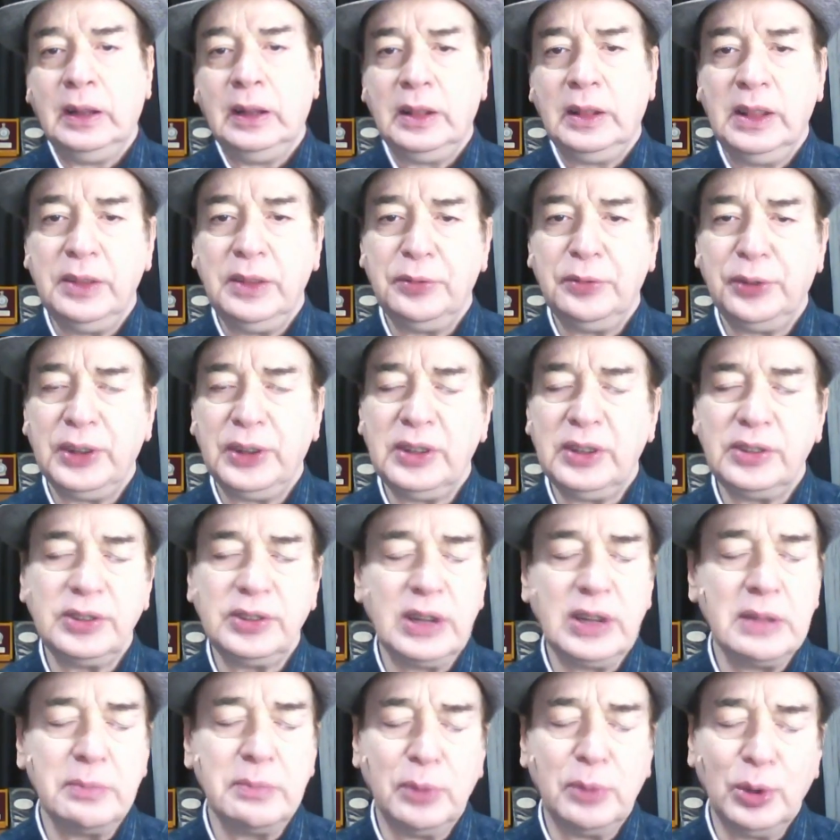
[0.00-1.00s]
The first
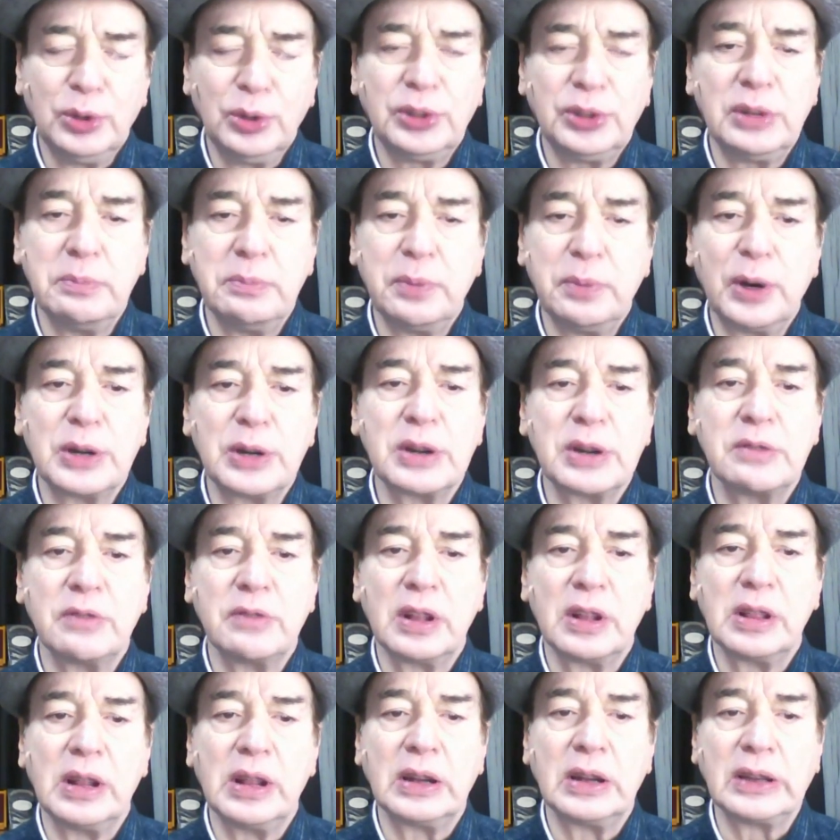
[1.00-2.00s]
and most important
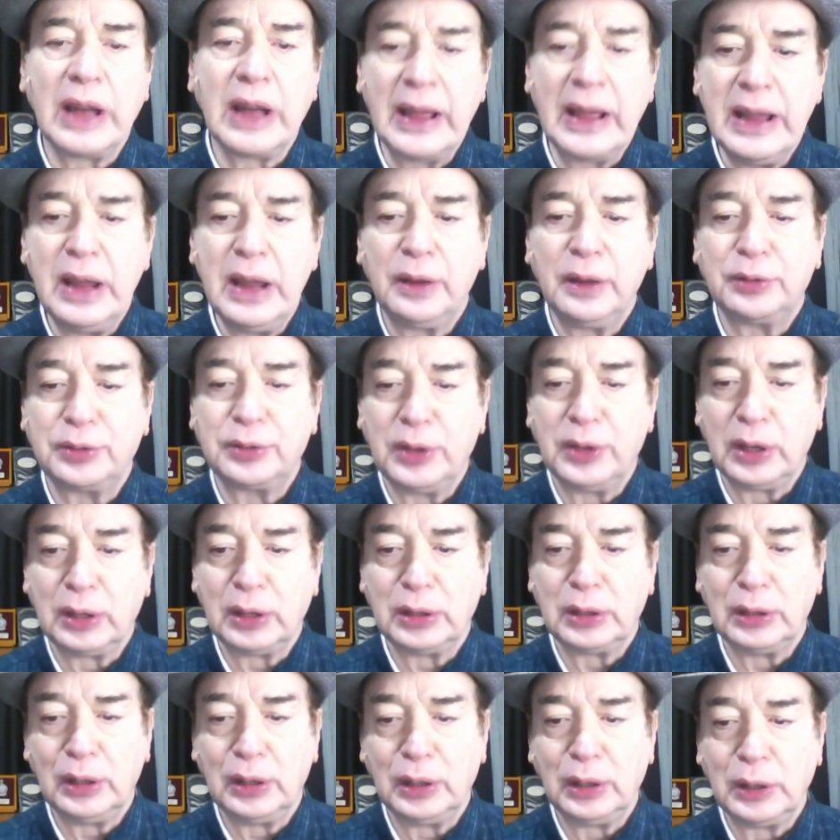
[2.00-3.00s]
one that I have uh,
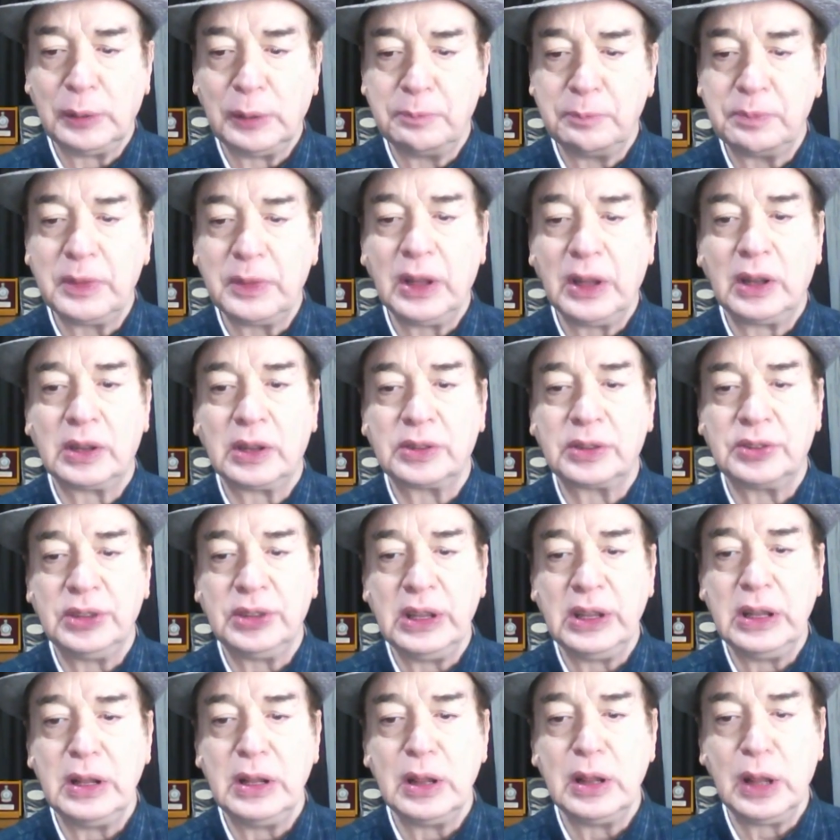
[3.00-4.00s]
um, uh,
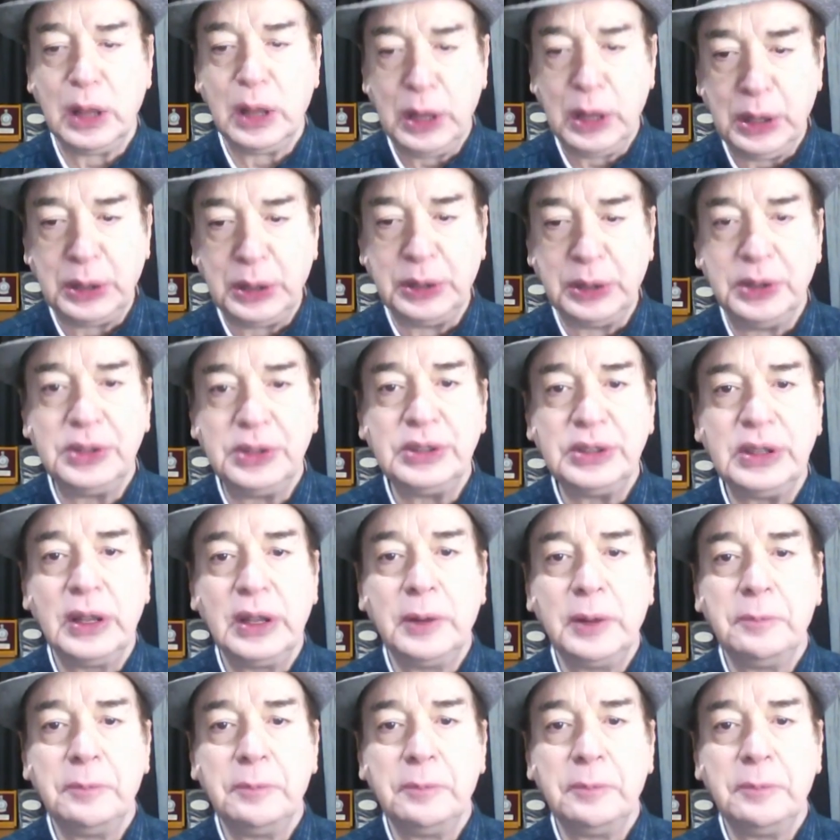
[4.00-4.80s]
seen is